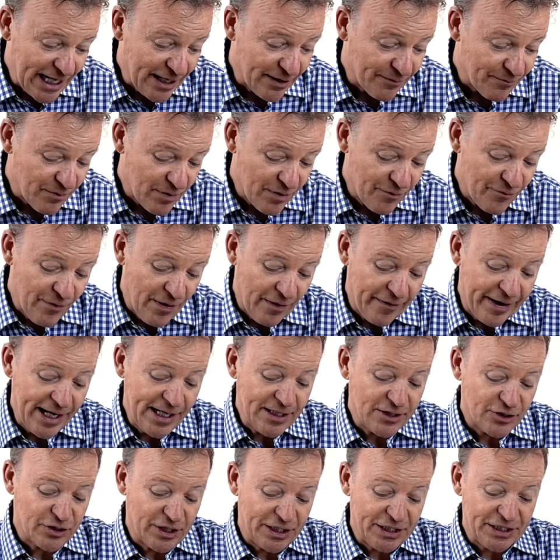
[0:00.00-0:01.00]
a very
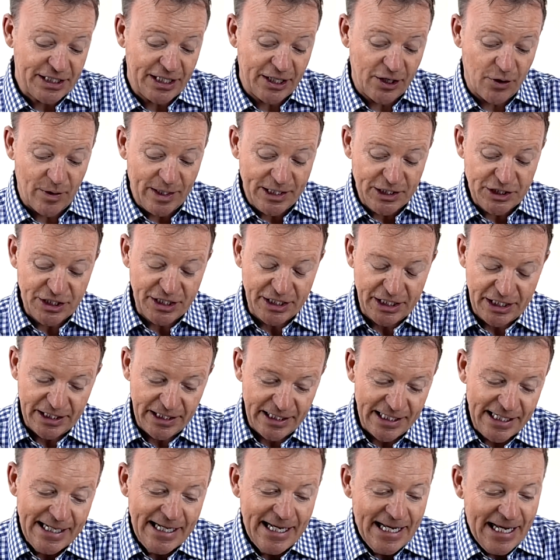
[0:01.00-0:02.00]
interesting
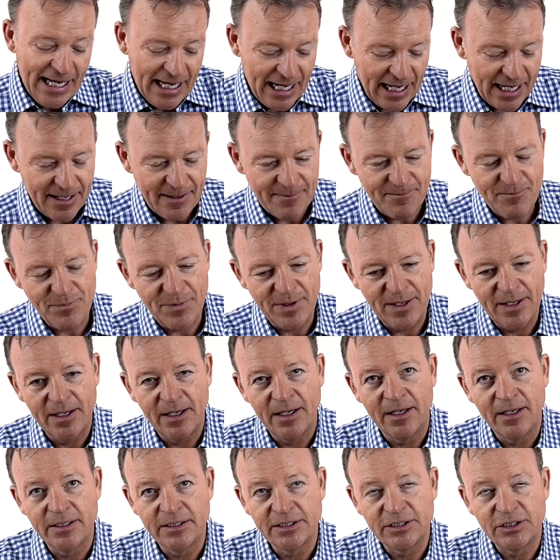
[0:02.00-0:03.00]
question,
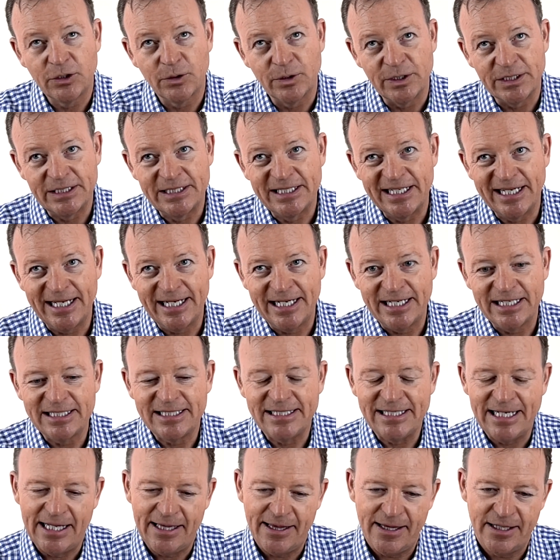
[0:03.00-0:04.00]
and to a certain
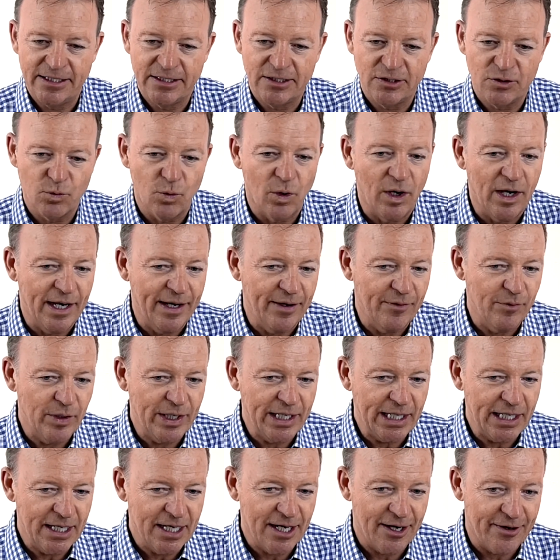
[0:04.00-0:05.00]
extent, this is why I would
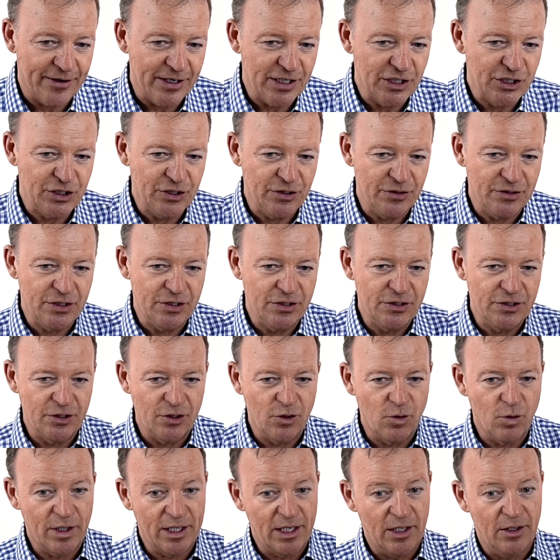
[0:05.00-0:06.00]
encourage you to do
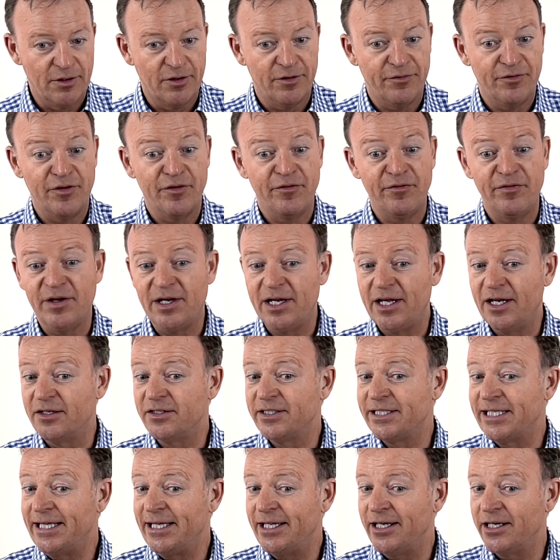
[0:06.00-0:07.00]
quite a lot of your
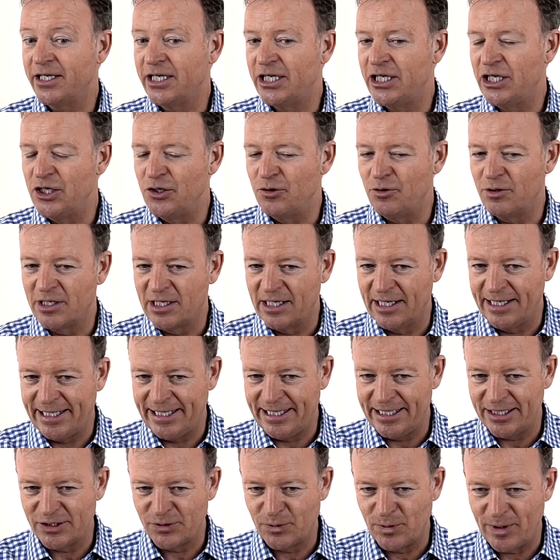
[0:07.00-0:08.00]
videos in the acute
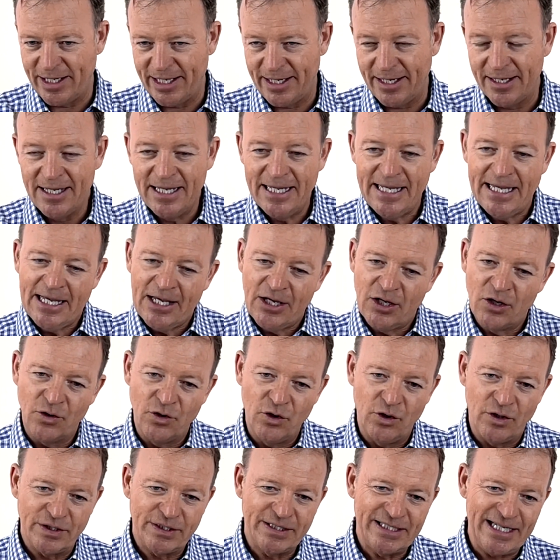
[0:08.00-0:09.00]
clinics where you're
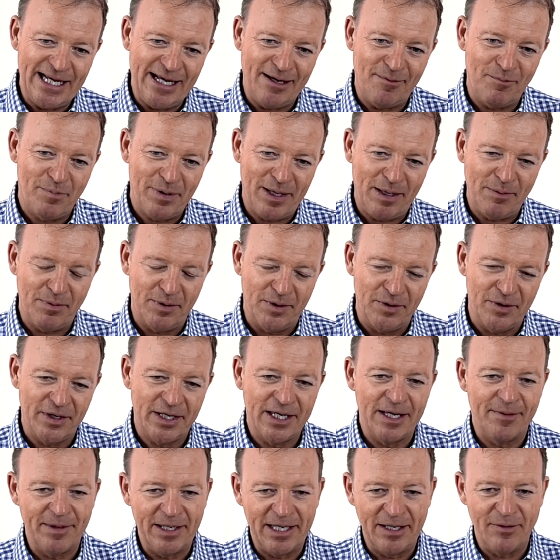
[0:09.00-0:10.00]
not seeing people who are
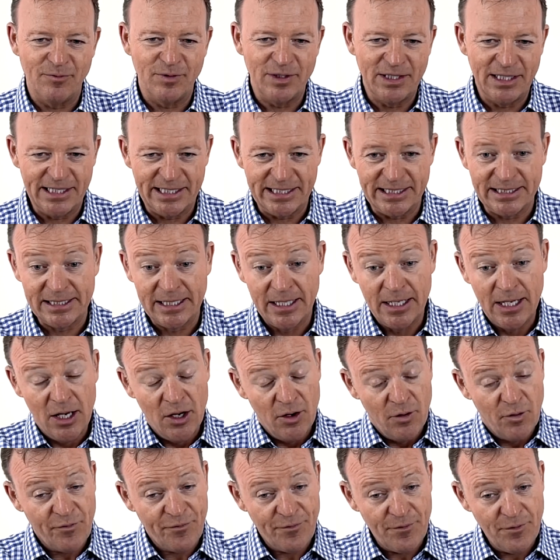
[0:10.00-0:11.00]
coming in with lists.
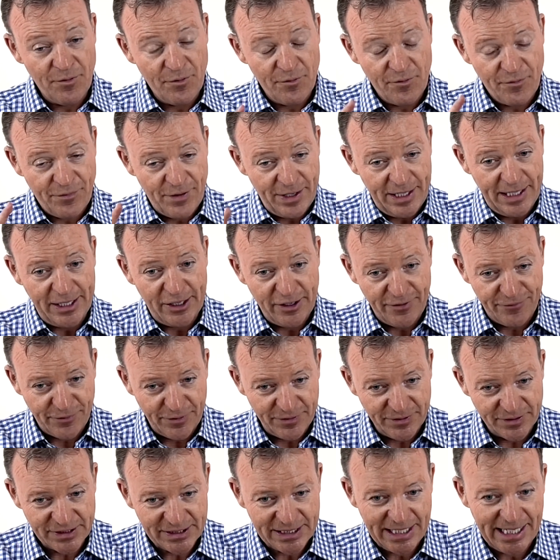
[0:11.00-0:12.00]
Funnily enough, on
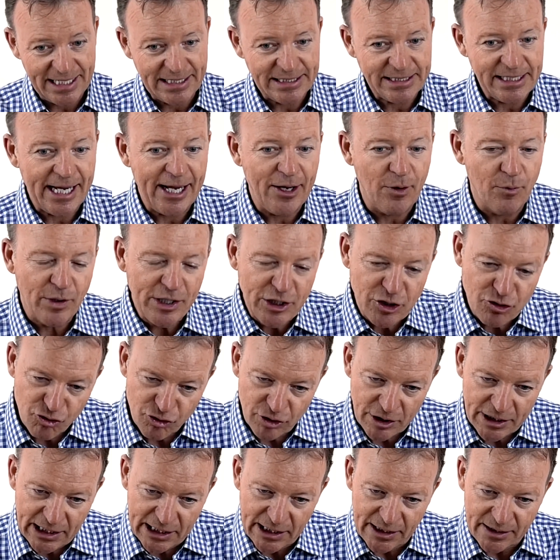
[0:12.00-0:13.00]
the CSA, we
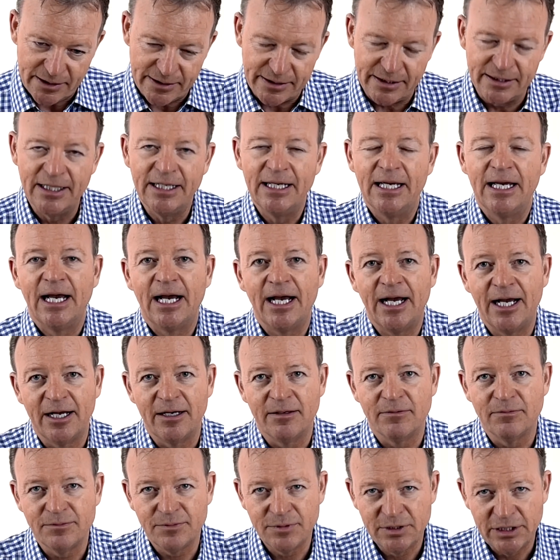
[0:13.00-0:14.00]
trialled
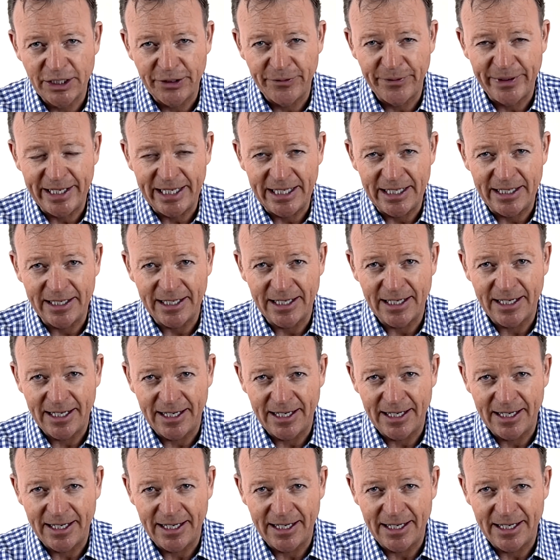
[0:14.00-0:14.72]
doing